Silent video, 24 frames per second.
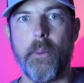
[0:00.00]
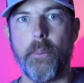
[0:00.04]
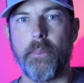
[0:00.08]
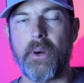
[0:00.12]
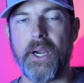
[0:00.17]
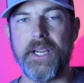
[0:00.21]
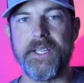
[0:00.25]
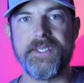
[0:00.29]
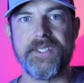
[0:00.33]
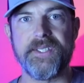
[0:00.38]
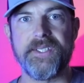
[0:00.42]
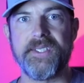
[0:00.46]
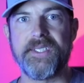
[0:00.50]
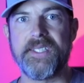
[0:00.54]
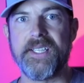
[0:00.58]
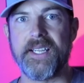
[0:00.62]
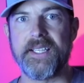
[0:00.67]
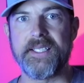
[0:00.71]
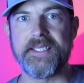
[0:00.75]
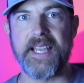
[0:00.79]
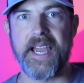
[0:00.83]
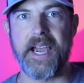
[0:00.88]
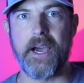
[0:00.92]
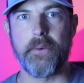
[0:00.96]
prices
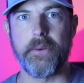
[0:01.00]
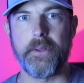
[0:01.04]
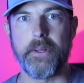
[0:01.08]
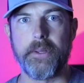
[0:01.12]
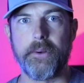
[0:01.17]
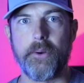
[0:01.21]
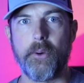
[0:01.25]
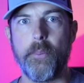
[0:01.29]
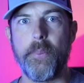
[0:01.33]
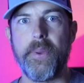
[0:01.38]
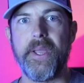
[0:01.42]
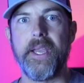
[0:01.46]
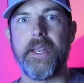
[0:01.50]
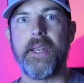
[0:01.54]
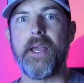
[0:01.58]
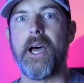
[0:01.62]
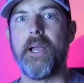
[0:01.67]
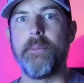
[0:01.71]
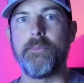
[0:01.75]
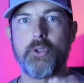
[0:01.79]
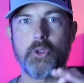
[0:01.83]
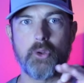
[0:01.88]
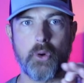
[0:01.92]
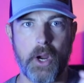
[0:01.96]
tick down a little bit.
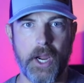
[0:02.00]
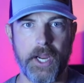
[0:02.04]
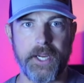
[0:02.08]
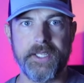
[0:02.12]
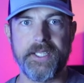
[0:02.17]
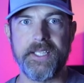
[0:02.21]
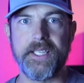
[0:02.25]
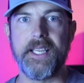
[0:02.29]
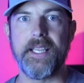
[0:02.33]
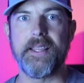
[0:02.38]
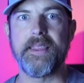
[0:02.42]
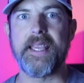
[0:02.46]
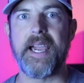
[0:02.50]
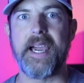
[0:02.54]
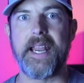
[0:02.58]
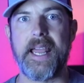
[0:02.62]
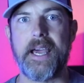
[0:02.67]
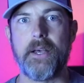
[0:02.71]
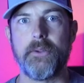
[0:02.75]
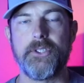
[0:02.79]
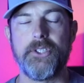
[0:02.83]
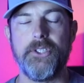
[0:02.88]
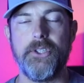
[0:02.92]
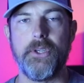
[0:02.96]
I'm trying to get that
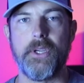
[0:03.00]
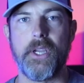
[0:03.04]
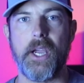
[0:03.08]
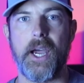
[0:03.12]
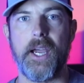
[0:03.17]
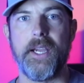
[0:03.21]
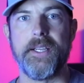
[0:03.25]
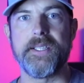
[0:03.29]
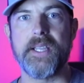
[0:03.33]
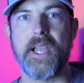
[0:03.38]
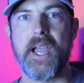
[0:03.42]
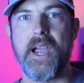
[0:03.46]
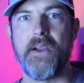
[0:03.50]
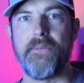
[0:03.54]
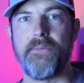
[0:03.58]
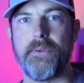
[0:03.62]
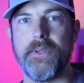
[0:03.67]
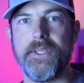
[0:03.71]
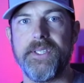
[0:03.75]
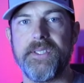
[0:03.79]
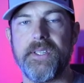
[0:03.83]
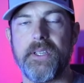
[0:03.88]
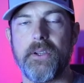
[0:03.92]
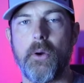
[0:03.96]
out to you guys
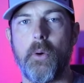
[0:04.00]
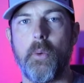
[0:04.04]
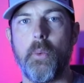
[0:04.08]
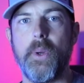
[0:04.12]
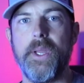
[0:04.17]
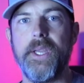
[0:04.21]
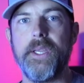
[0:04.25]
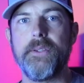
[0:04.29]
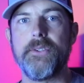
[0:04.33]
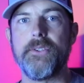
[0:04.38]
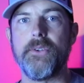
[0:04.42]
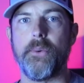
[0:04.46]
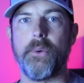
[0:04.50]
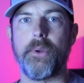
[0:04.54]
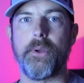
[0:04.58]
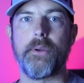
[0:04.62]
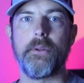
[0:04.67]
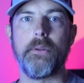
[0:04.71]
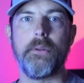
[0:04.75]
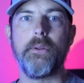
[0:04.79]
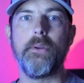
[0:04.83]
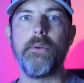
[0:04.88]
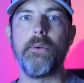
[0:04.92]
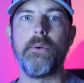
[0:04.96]
every single week, to
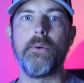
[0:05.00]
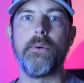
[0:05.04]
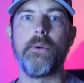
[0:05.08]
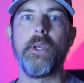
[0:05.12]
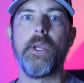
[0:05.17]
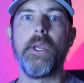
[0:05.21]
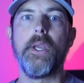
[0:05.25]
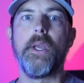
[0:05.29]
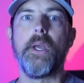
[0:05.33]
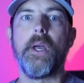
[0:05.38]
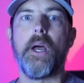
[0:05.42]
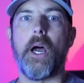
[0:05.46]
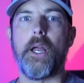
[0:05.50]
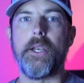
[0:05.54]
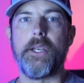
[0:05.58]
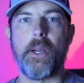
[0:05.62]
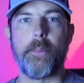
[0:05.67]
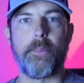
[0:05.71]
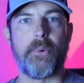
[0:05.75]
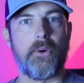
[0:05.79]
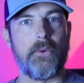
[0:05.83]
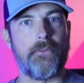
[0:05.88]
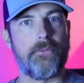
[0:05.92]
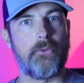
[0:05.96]
include a
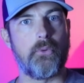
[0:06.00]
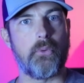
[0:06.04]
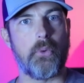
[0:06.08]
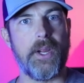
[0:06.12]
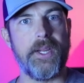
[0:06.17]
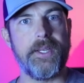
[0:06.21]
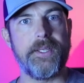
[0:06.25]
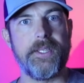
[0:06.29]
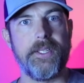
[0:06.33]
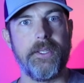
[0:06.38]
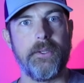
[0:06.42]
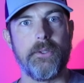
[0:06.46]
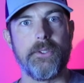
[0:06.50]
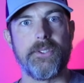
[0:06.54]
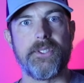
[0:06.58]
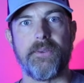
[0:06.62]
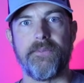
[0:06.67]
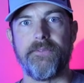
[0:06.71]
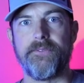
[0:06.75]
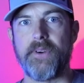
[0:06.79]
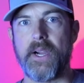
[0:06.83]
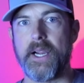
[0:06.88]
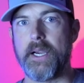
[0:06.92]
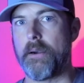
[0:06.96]
number of great deals
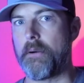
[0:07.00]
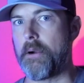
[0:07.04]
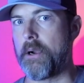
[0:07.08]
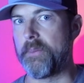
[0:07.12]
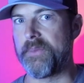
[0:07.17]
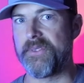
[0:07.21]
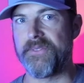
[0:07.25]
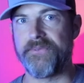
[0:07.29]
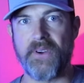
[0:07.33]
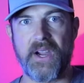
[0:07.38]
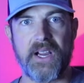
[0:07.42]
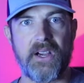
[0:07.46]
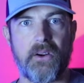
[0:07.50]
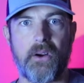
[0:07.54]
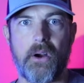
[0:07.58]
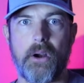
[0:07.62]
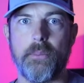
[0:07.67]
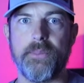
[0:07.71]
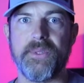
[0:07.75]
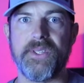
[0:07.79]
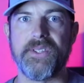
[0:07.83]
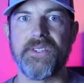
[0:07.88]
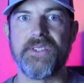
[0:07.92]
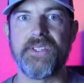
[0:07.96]
on firearms,
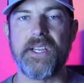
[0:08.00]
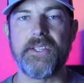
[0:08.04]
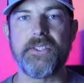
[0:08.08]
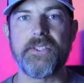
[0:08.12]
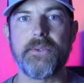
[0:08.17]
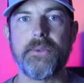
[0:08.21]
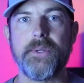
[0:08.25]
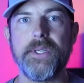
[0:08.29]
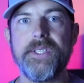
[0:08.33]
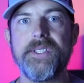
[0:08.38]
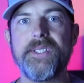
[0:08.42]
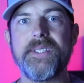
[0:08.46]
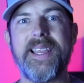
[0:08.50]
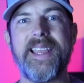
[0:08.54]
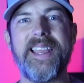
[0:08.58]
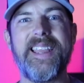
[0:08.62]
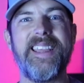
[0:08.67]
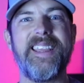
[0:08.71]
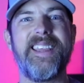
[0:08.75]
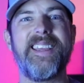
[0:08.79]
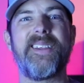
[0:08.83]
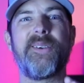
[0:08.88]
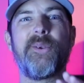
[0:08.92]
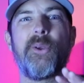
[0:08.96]
firearms accessories,
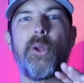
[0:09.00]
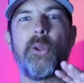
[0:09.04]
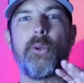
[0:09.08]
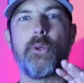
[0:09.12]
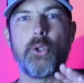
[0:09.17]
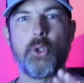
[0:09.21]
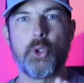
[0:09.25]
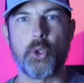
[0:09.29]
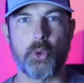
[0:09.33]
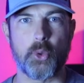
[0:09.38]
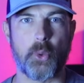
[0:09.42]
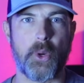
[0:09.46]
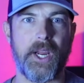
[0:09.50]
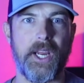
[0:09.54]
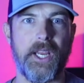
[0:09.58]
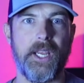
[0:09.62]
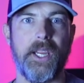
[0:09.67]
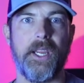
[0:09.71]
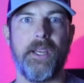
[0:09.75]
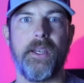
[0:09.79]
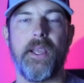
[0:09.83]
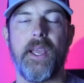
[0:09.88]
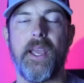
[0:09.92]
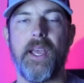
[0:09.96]
and
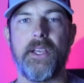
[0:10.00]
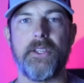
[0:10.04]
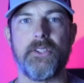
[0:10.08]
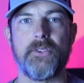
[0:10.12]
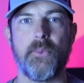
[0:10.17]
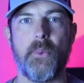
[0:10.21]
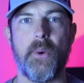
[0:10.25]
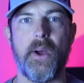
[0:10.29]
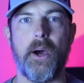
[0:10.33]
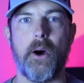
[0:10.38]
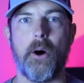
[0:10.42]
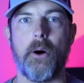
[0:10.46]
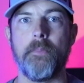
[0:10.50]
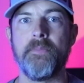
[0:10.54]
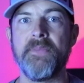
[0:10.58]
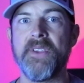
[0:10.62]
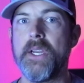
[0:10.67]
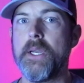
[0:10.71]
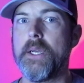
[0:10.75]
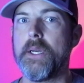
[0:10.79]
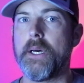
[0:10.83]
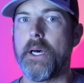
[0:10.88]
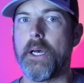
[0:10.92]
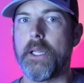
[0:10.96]
training as well.
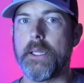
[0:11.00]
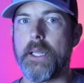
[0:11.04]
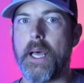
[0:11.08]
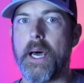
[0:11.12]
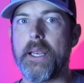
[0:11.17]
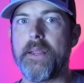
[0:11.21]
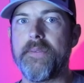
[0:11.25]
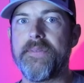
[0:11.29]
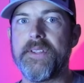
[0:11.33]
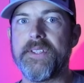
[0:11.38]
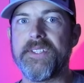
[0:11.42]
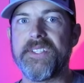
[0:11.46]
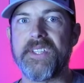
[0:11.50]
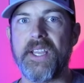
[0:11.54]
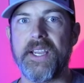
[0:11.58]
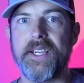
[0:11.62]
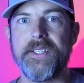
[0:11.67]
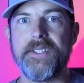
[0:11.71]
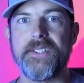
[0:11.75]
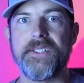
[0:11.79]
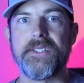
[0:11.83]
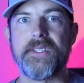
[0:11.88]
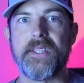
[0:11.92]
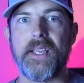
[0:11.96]
A lot of the
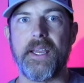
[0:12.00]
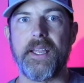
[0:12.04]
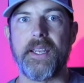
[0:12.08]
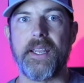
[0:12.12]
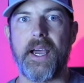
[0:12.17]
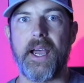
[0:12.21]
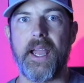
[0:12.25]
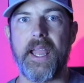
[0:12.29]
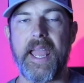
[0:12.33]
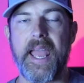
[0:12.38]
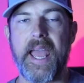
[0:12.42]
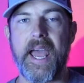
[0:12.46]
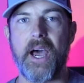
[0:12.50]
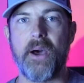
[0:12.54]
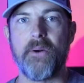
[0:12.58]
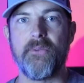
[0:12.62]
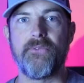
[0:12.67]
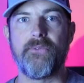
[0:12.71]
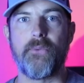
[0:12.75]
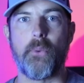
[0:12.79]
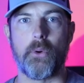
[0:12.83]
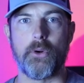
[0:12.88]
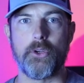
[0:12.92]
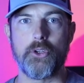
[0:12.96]
sites that I have
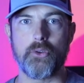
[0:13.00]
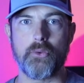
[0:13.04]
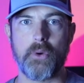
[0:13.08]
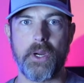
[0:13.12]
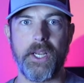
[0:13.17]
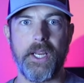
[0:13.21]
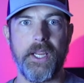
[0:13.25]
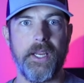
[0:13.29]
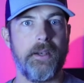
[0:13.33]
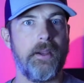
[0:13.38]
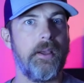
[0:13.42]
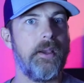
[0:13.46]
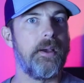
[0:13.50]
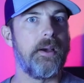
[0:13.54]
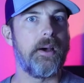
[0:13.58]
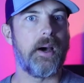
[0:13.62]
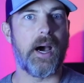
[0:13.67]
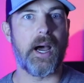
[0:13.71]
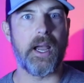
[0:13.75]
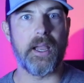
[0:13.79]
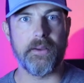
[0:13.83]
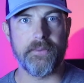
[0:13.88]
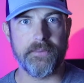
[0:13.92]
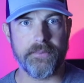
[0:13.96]
for training,
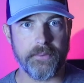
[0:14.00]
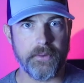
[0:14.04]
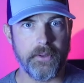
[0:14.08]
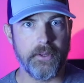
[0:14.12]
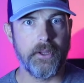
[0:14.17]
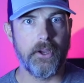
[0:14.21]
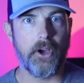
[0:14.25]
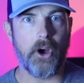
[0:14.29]
I've